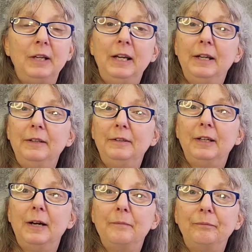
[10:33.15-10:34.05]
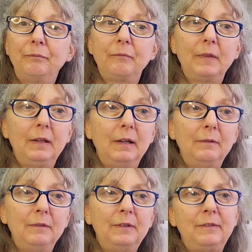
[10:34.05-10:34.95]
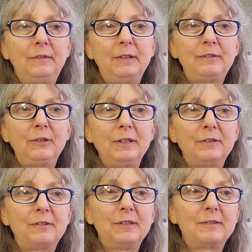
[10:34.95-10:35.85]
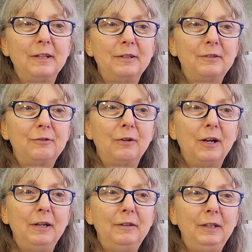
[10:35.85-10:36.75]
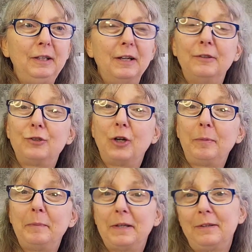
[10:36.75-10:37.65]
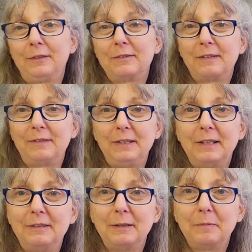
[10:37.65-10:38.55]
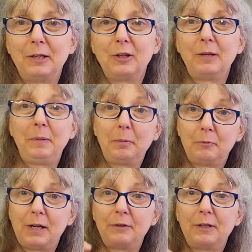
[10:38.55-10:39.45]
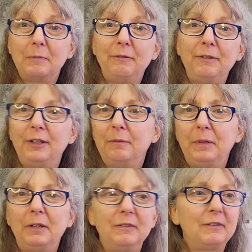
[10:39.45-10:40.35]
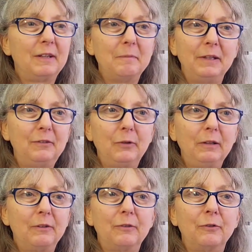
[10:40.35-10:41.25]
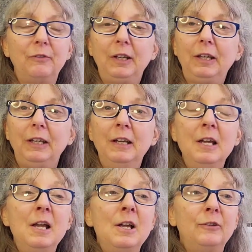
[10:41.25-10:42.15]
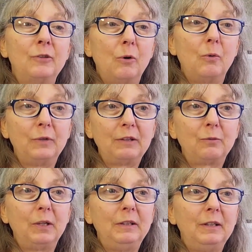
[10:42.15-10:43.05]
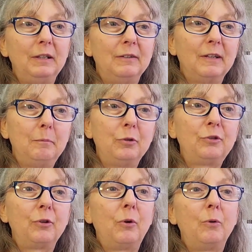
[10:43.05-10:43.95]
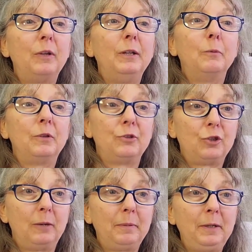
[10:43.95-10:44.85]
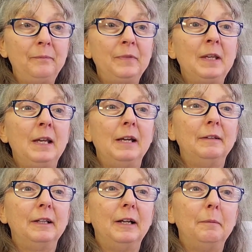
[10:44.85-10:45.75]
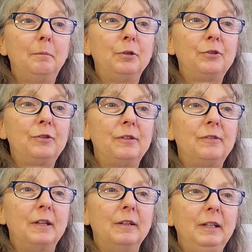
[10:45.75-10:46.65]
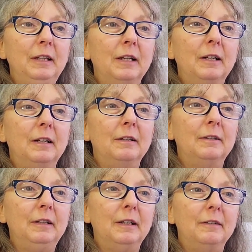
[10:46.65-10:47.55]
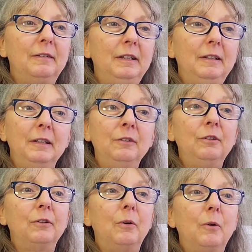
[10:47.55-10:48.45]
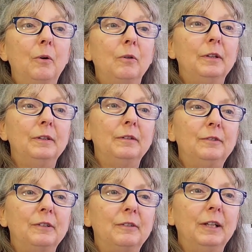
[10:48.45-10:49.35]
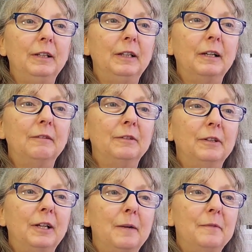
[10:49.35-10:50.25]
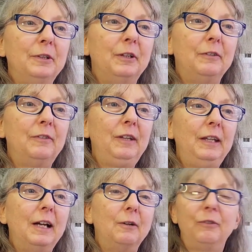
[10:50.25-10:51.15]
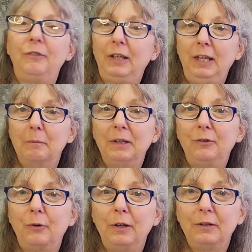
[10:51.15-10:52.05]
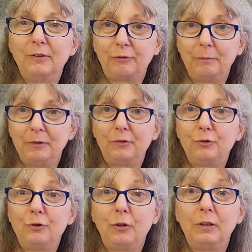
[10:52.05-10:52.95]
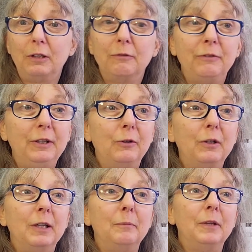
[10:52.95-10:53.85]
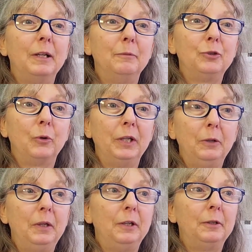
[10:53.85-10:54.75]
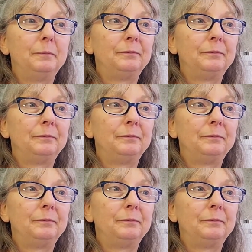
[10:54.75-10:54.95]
And um, this, this, year I just decided to try the, uh, the Sharpie method because I've seen that done by a lot of people rather than my finger because my soil is so sticky. So that's what I did is I pushed the hole in with the Sharpie and then I pushed this, uh, the, uh, the uh, seed into the hole and just lightly covered it up. And you can see how sticky my soil is from this short little video clip that I'm showing you here.